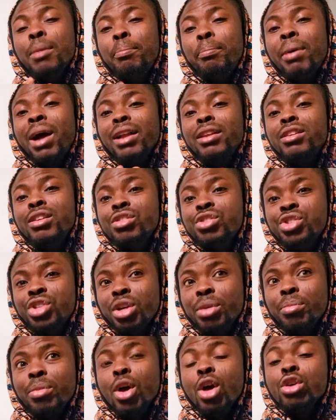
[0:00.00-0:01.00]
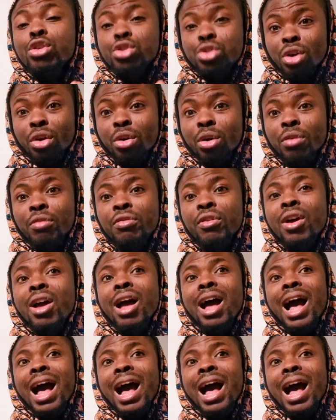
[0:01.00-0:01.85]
a partnership, sort of,